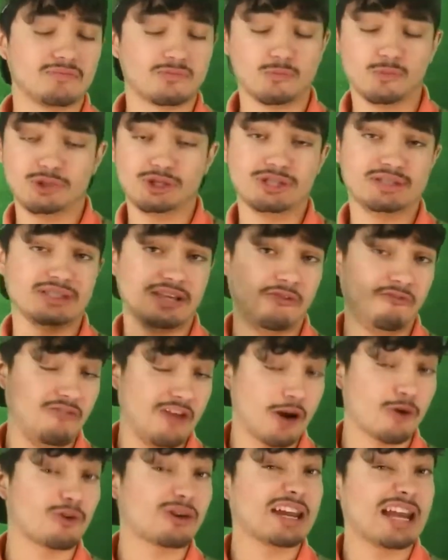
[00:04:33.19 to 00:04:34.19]
which is a
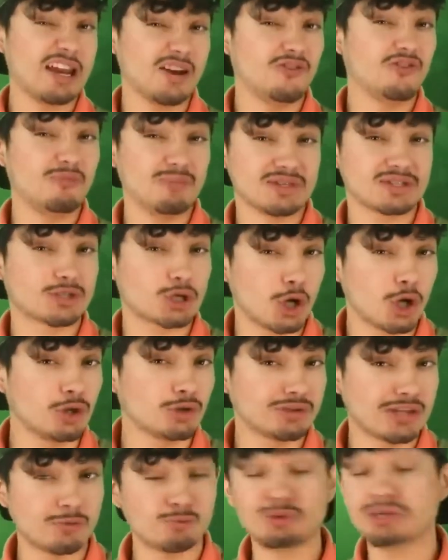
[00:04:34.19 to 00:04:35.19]
very infamous
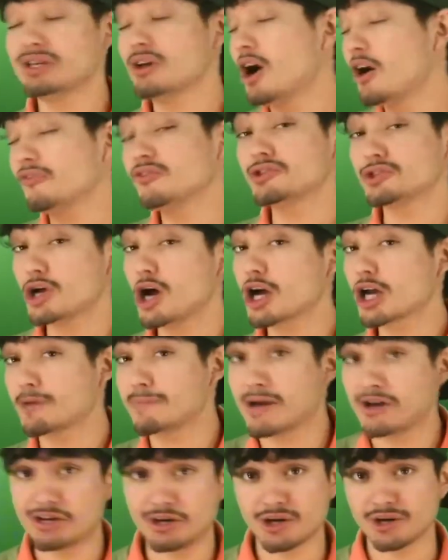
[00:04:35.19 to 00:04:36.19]
cult that we often talk
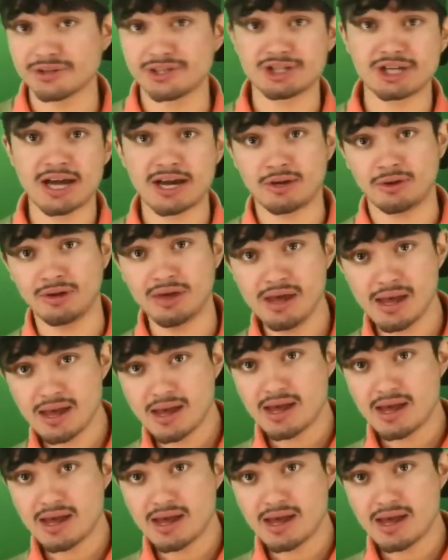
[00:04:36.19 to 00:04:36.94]
about here on the channel.